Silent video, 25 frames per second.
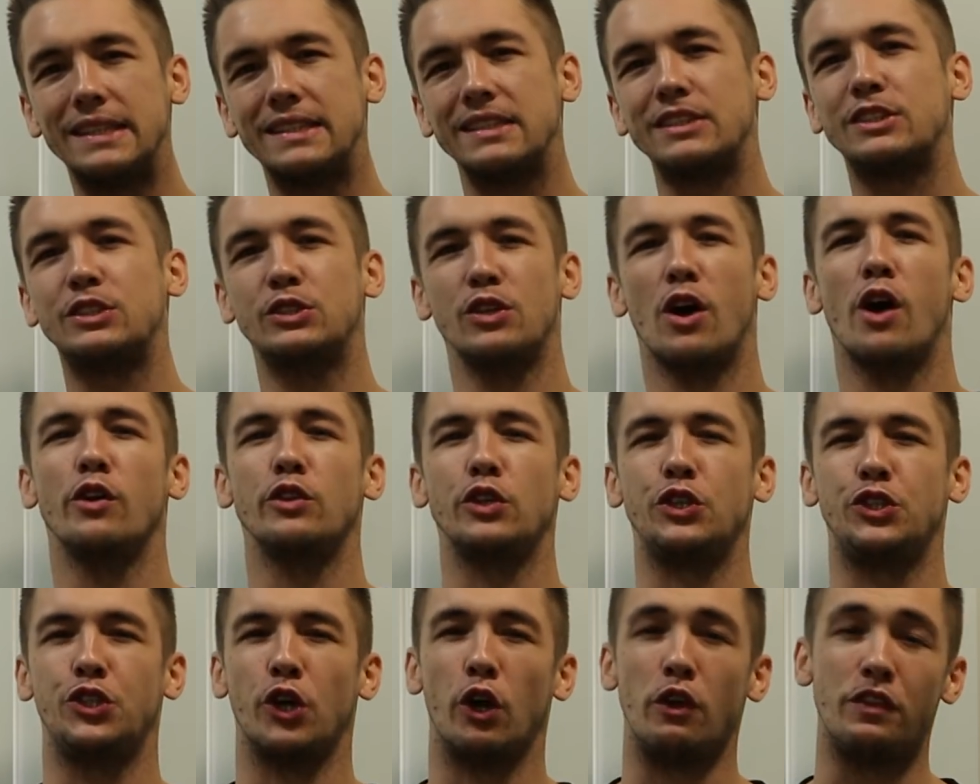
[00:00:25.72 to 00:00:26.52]
to start
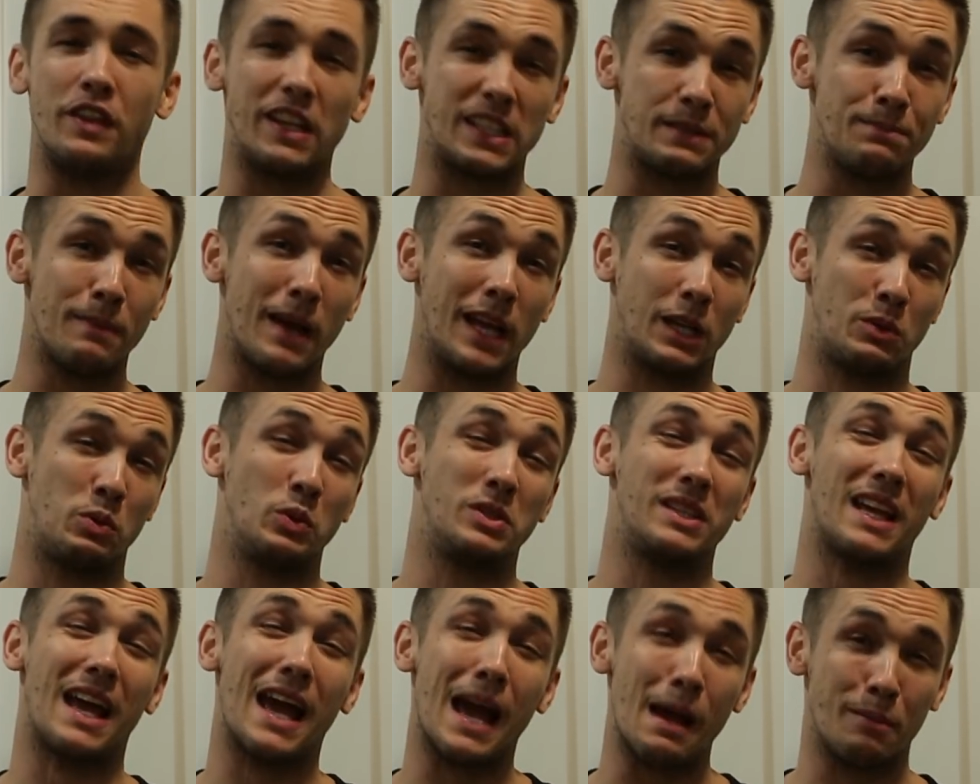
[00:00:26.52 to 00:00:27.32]
the show. This match
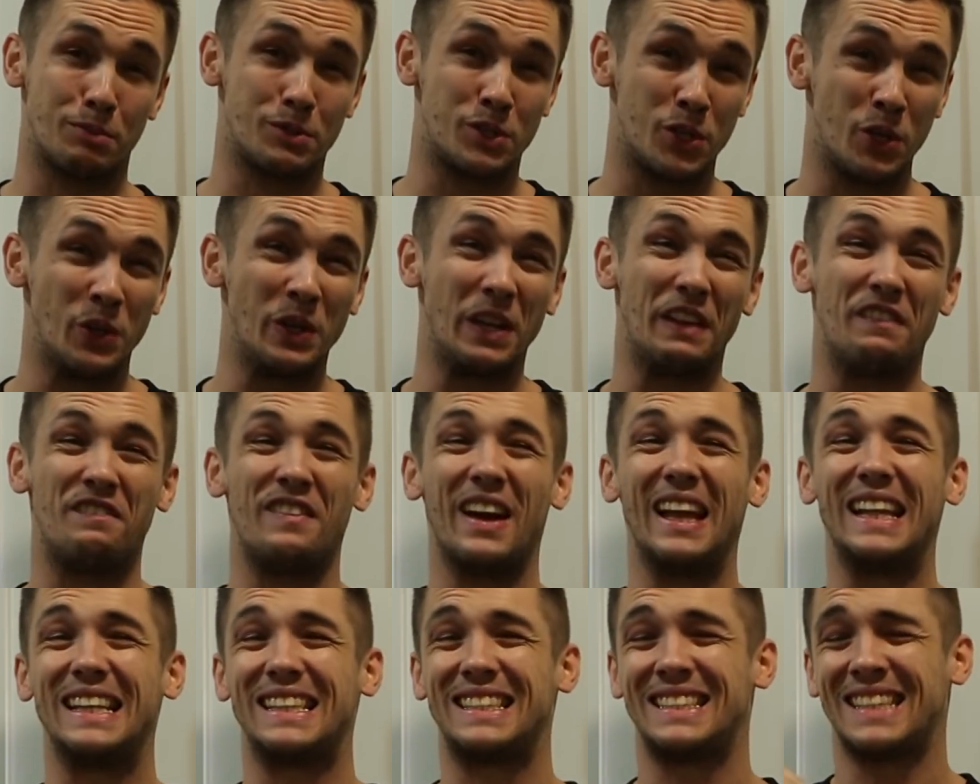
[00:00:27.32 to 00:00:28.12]
was absolutely
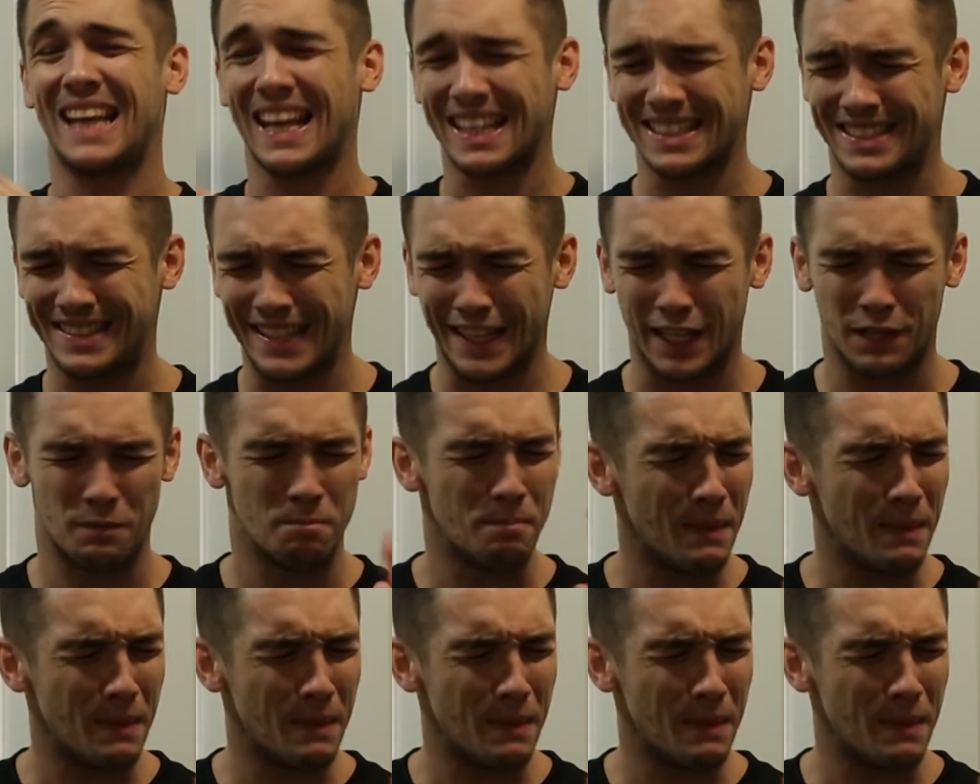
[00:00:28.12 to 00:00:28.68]
fantastic.